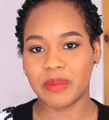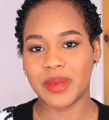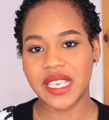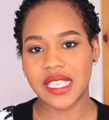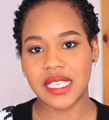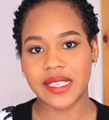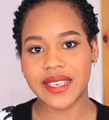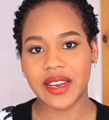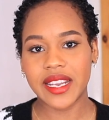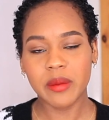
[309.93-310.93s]
pieces.
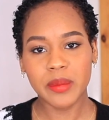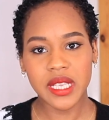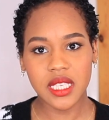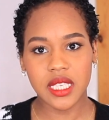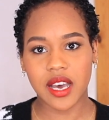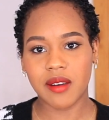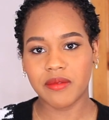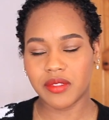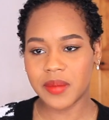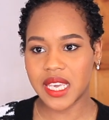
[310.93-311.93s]
Now layering pieces come
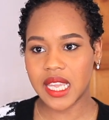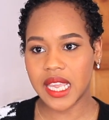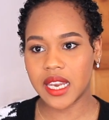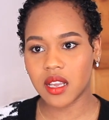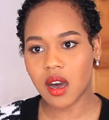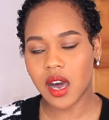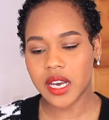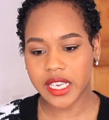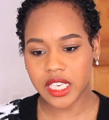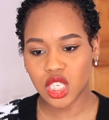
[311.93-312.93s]
for me in
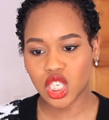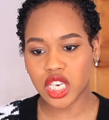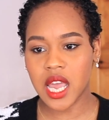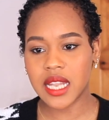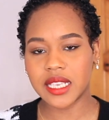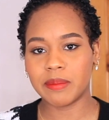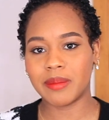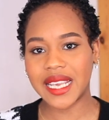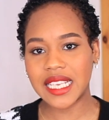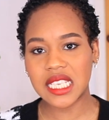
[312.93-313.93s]
cardigans, shirts and
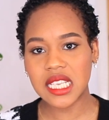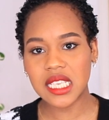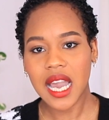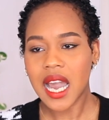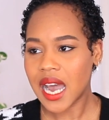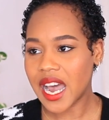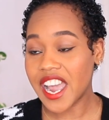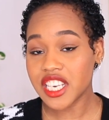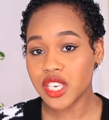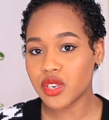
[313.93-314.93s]
blazers. I
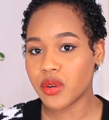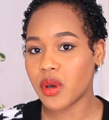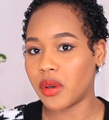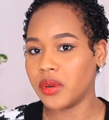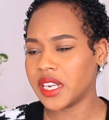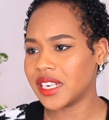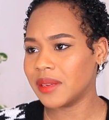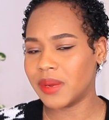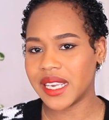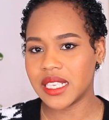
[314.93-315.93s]
actually don't own any
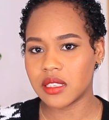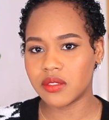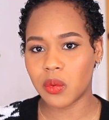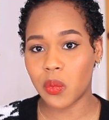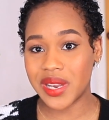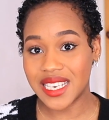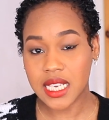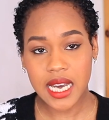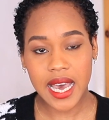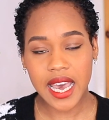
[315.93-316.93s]
blazers for
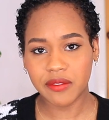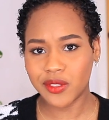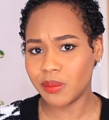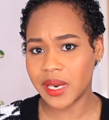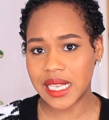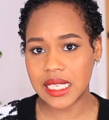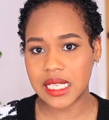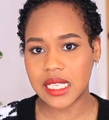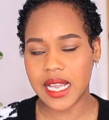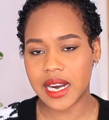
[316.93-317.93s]
winter. I have 2
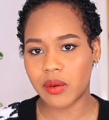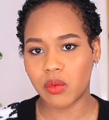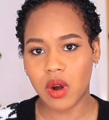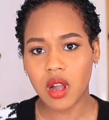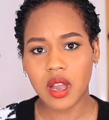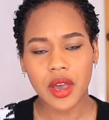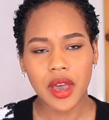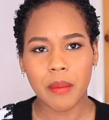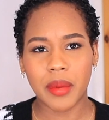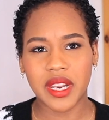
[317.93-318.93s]
blazers that I rock,
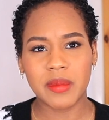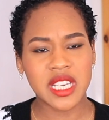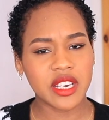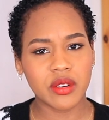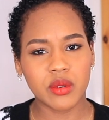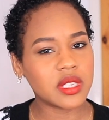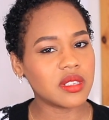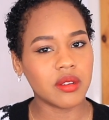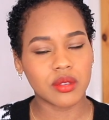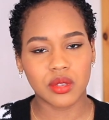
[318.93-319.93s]
but the material is
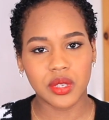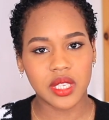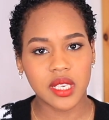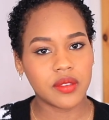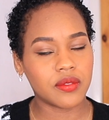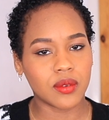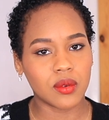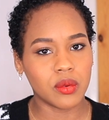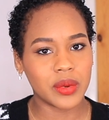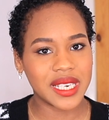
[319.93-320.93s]
not suited
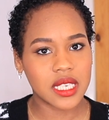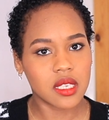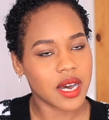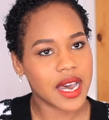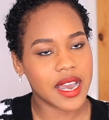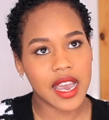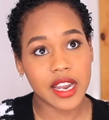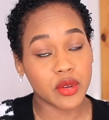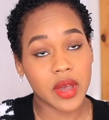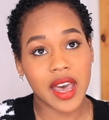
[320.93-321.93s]
for winter, so I
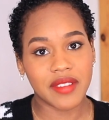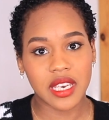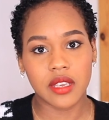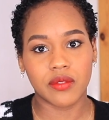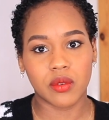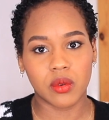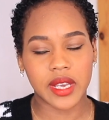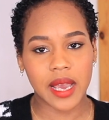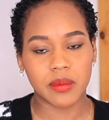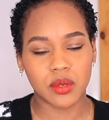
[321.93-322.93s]
don't have any for
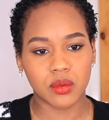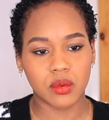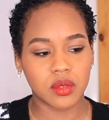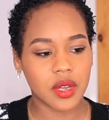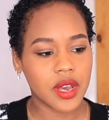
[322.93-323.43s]
capsules.